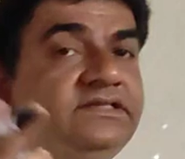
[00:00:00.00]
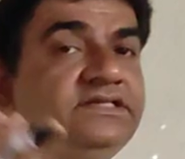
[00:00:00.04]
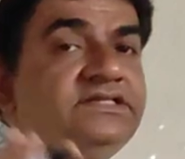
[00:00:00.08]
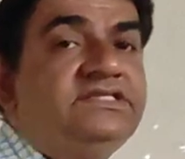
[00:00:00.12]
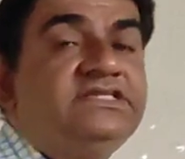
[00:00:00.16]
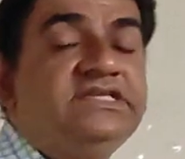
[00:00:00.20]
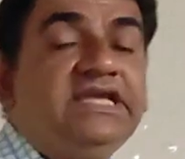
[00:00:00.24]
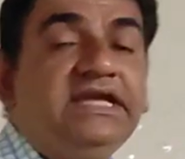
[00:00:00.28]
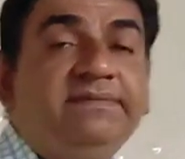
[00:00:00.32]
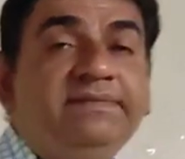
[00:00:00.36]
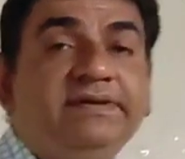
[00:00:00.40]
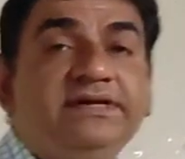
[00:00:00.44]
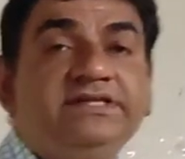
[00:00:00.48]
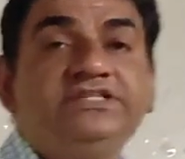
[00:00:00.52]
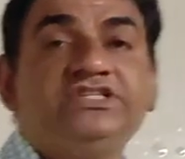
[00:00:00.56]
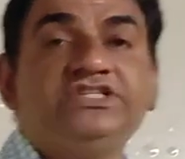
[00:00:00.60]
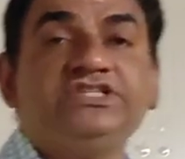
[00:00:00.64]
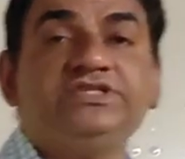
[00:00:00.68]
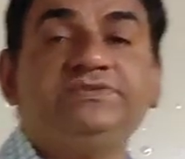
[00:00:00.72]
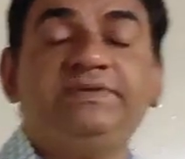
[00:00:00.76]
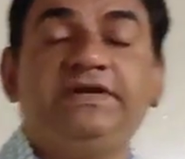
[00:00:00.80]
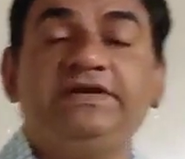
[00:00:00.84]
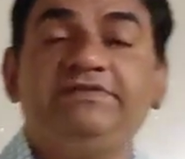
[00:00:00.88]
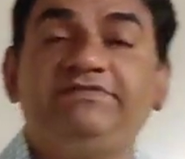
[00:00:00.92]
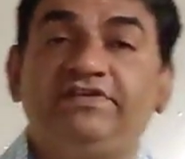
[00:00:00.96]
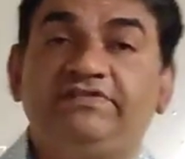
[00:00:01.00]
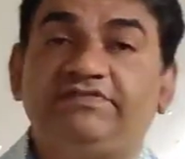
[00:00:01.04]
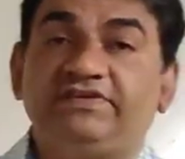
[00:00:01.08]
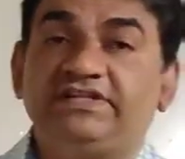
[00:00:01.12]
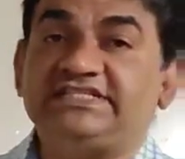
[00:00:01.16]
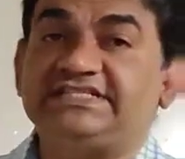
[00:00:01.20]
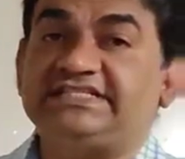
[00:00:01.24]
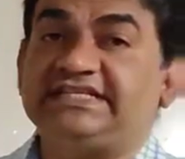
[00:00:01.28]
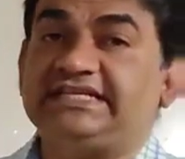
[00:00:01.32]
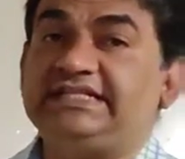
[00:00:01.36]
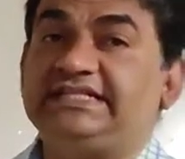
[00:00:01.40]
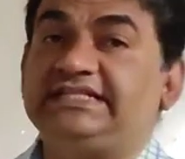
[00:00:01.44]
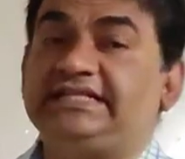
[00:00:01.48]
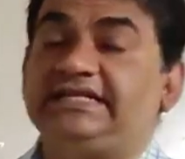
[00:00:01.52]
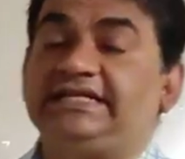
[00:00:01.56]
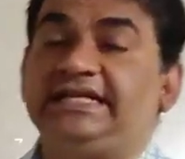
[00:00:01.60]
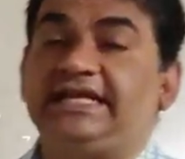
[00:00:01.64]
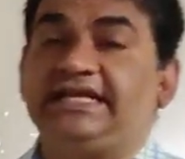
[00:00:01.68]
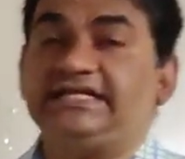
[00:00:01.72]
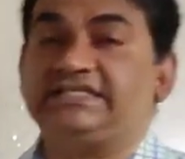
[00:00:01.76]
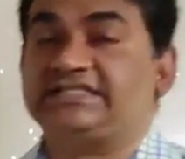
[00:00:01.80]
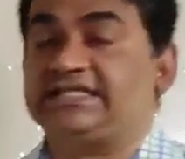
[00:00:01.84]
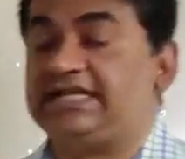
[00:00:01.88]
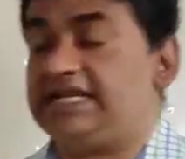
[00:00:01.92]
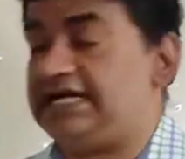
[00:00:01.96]
The same adjustment we will see in the
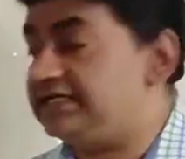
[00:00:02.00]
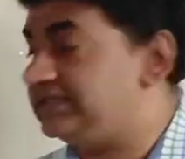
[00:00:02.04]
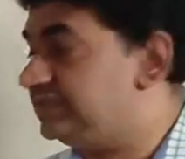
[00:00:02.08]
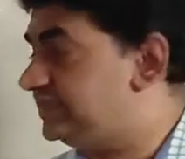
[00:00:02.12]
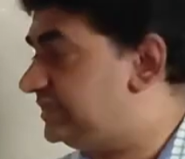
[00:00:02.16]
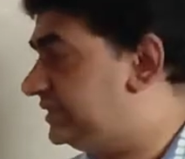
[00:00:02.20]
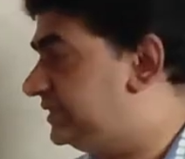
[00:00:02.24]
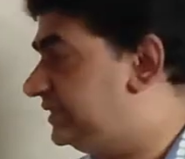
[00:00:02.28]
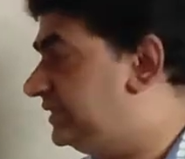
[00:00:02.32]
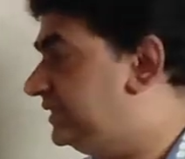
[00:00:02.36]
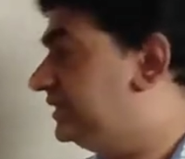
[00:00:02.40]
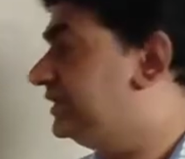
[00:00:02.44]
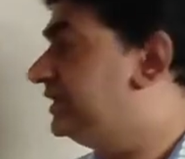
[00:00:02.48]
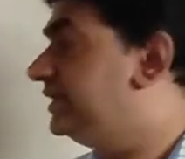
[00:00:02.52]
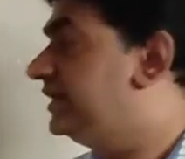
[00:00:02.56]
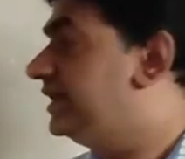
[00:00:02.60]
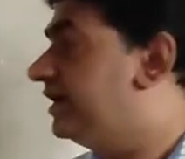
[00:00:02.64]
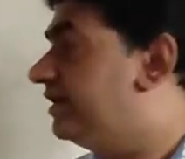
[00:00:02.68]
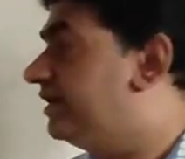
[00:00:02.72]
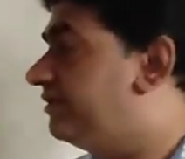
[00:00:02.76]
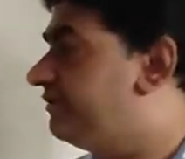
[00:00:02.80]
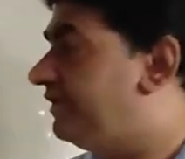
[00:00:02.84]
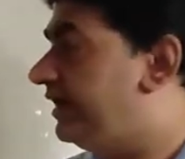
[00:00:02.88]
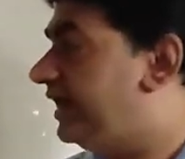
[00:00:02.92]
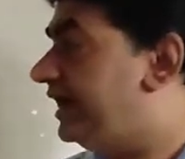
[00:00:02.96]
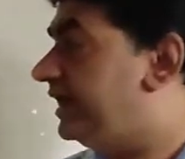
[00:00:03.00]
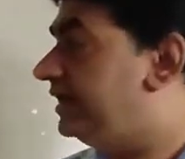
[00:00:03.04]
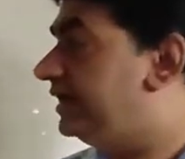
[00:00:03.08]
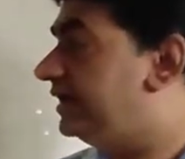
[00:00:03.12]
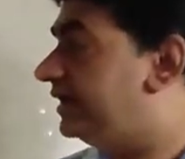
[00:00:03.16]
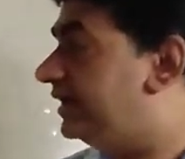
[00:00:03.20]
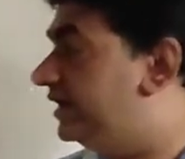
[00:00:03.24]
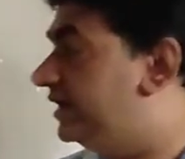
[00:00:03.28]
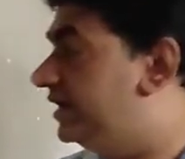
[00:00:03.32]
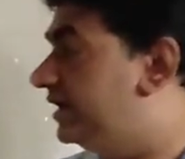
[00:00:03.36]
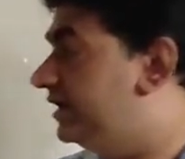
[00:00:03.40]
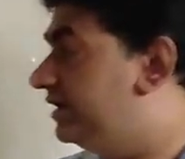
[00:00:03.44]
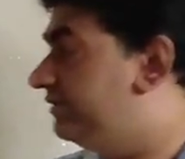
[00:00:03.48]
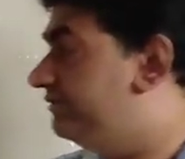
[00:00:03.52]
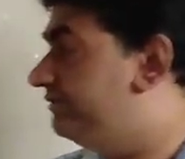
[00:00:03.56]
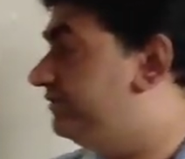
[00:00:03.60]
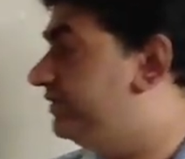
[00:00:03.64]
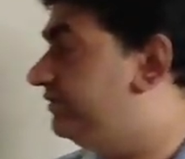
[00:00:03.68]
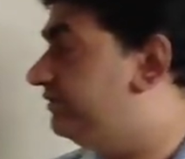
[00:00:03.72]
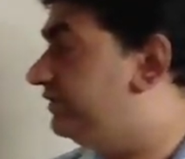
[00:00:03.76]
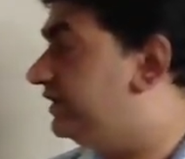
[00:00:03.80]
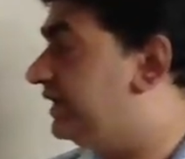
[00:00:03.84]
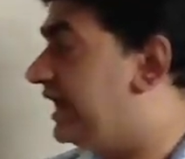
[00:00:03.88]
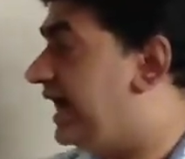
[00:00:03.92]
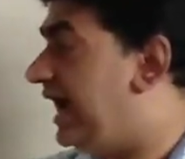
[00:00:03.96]
next class, where
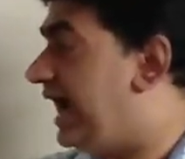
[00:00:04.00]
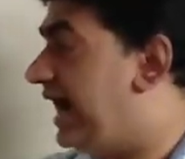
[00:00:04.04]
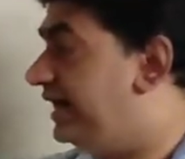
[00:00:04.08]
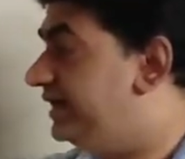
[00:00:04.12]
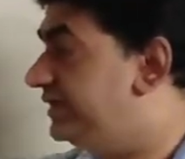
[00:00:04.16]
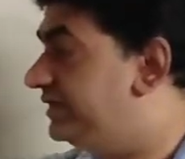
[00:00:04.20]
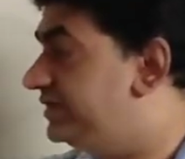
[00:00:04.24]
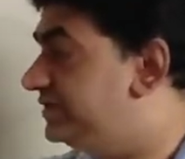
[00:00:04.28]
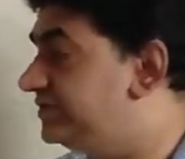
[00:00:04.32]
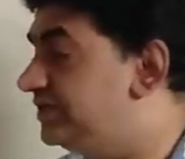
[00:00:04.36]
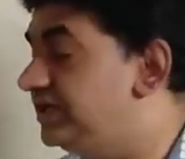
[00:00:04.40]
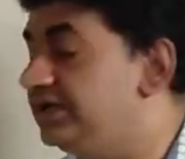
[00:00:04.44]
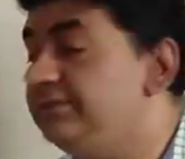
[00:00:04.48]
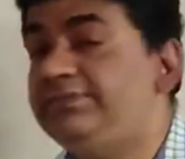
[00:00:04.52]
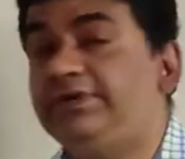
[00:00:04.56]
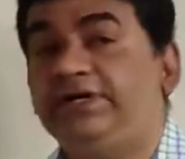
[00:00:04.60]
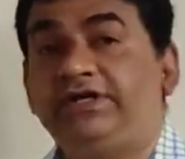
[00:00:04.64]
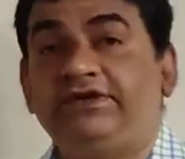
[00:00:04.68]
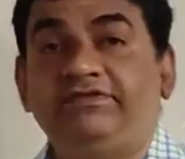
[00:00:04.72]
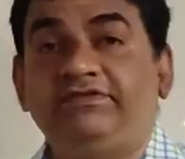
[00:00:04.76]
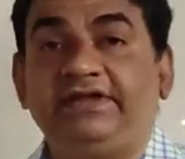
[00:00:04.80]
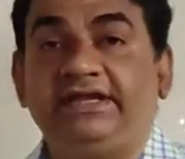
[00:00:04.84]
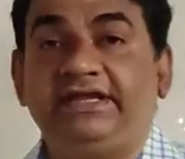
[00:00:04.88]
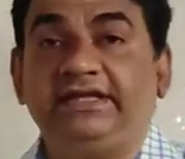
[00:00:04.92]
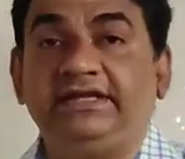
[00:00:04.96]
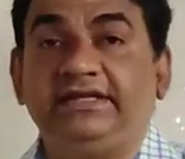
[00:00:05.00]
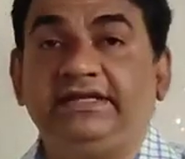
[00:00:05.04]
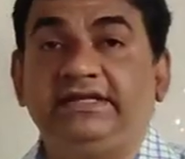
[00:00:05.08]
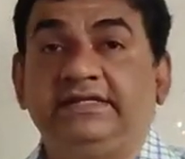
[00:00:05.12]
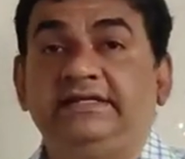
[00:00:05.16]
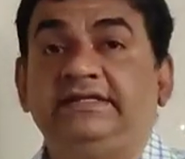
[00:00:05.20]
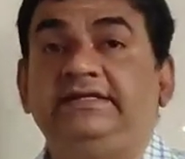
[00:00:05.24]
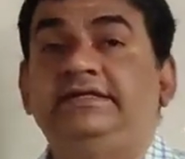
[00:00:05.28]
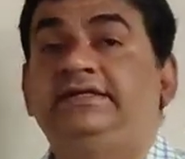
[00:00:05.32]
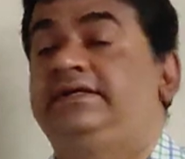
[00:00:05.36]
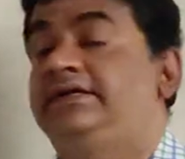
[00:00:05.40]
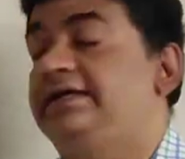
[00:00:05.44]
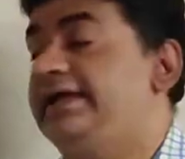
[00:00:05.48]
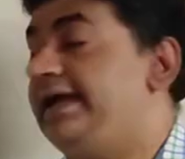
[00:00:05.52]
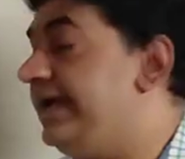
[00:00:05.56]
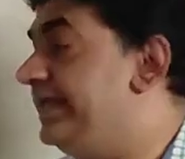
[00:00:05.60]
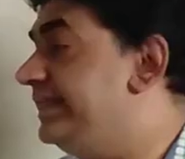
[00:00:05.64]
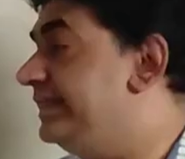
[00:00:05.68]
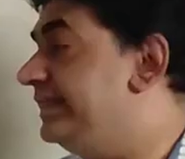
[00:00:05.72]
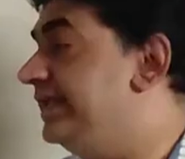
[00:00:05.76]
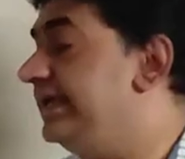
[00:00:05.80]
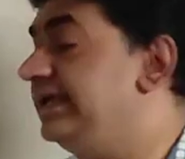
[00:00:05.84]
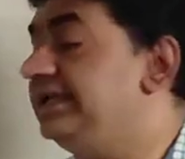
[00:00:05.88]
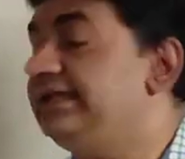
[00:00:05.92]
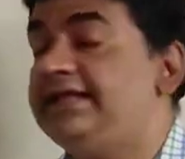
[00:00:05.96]
we will add this in between
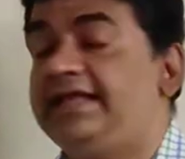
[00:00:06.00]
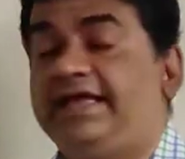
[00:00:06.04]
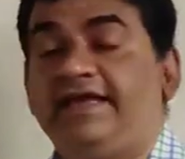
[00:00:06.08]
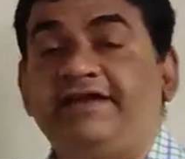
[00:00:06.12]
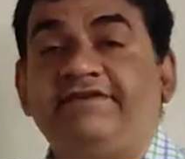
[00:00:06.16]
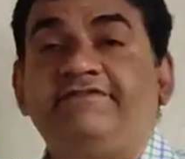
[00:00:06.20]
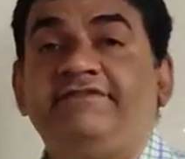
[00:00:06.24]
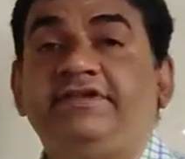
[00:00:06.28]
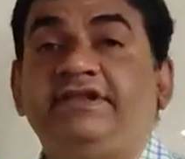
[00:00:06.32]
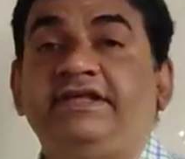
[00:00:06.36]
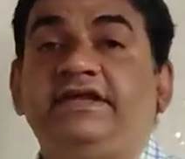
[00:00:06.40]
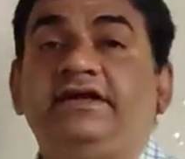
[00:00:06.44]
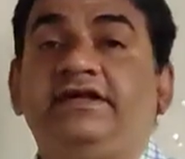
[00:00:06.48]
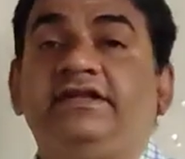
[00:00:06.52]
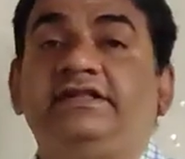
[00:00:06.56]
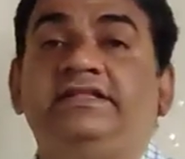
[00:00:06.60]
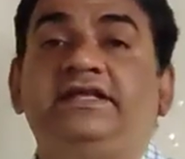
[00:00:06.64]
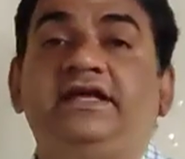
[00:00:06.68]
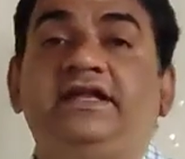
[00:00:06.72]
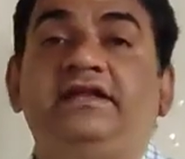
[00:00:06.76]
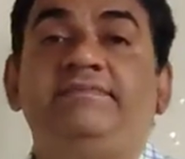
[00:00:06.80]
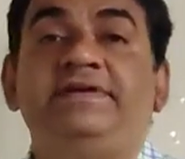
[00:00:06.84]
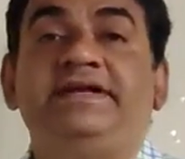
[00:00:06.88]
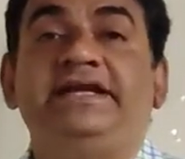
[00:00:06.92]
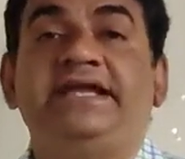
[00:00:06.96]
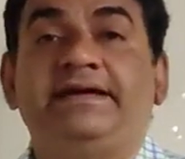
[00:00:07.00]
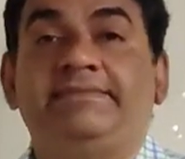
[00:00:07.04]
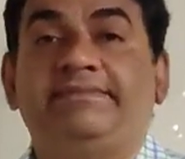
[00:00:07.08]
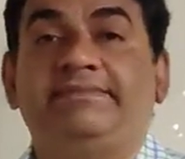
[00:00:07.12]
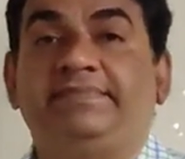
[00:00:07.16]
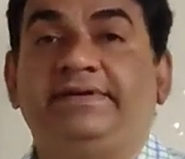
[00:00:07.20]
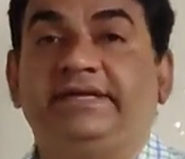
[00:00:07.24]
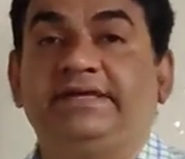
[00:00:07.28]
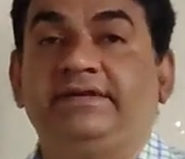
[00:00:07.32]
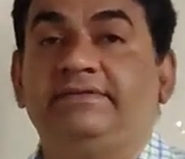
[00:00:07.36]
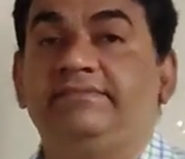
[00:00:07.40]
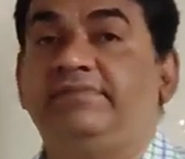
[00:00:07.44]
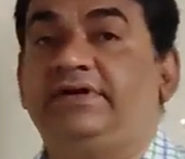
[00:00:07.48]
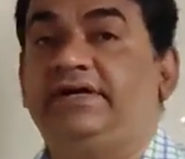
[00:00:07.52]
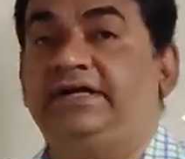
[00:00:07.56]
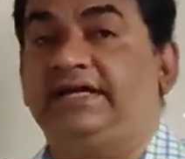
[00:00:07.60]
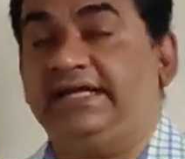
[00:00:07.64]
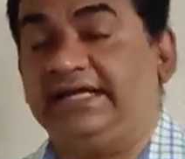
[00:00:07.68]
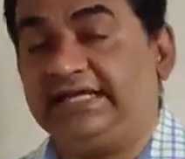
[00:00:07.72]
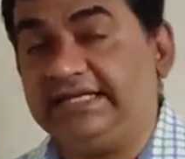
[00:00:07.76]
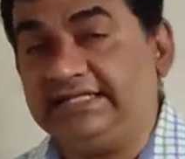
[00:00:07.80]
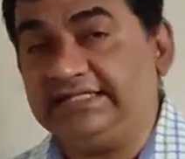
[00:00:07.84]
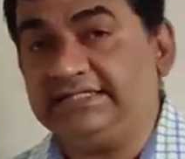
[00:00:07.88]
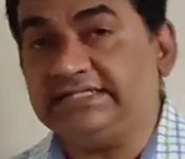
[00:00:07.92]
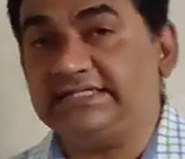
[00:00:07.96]
and then every year there will be debiting. But
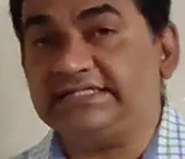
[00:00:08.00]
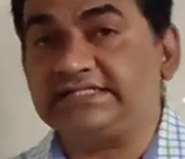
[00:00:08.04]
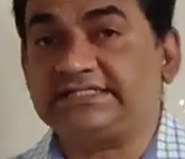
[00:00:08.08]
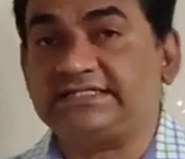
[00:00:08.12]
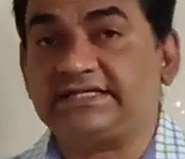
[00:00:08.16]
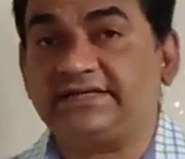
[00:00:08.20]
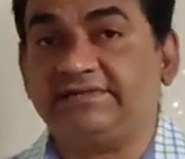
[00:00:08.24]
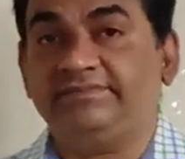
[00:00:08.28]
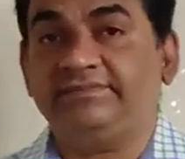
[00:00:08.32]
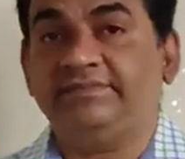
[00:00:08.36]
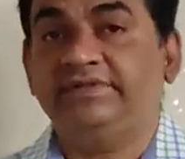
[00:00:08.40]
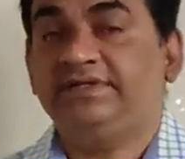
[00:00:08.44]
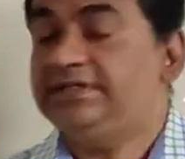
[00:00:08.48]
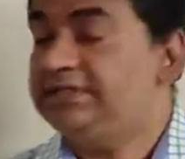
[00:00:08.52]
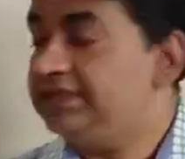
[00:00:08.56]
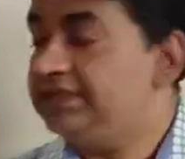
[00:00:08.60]
in this sum,